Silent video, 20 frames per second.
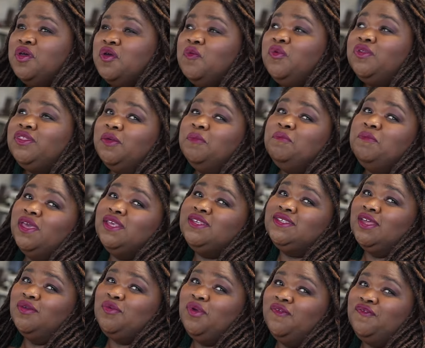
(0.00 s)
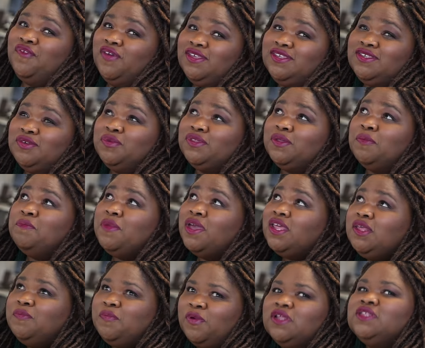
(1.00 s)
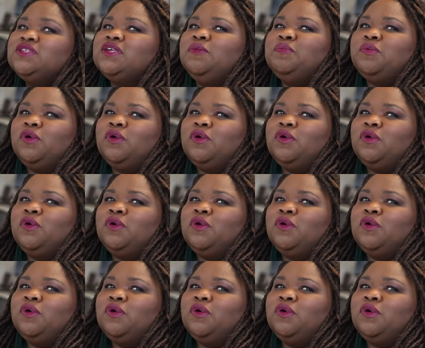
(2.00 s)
with the mess that we're facing with the many political